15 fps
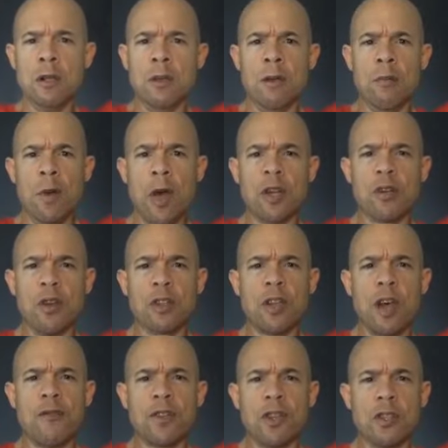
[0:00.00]
mental
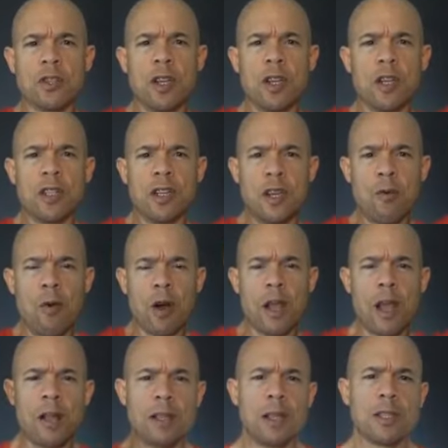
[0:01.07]
toughness conditioning
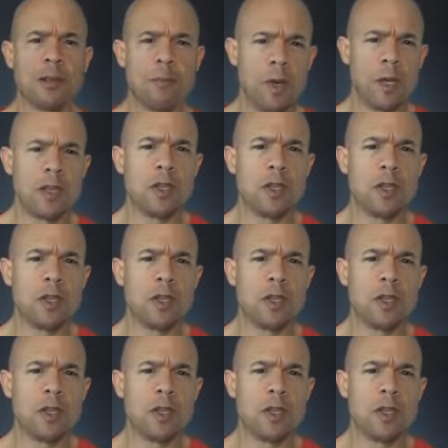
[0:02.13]
workout, that's a big